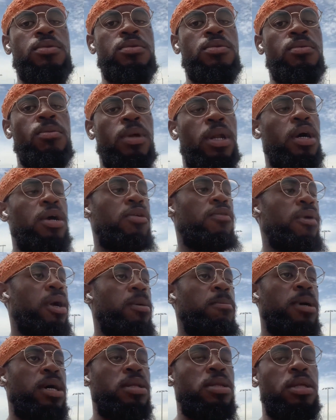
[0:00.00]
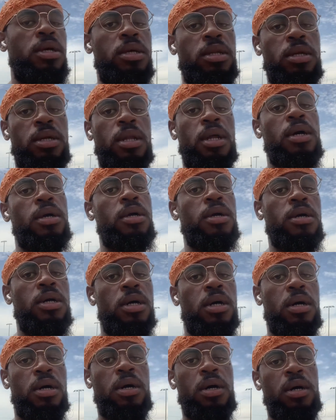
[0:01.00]
When I grab my lady and I give
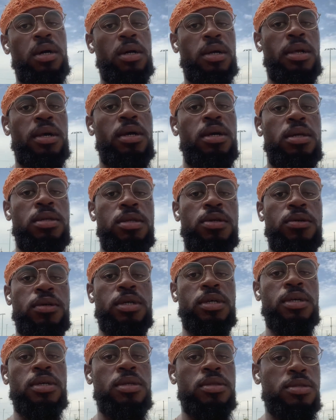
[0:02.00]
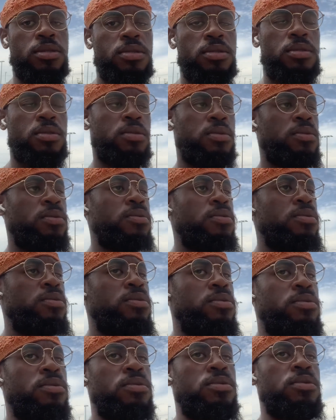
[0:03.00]
her a hug, give her a little kiss,
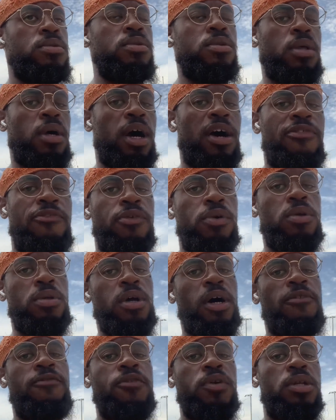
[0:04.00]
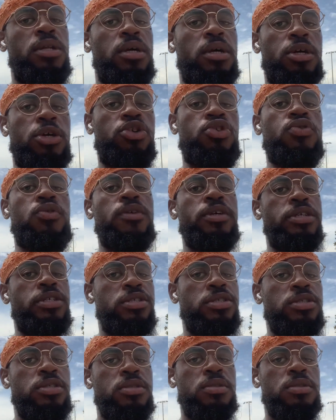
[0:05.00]
I feel I feel an increase.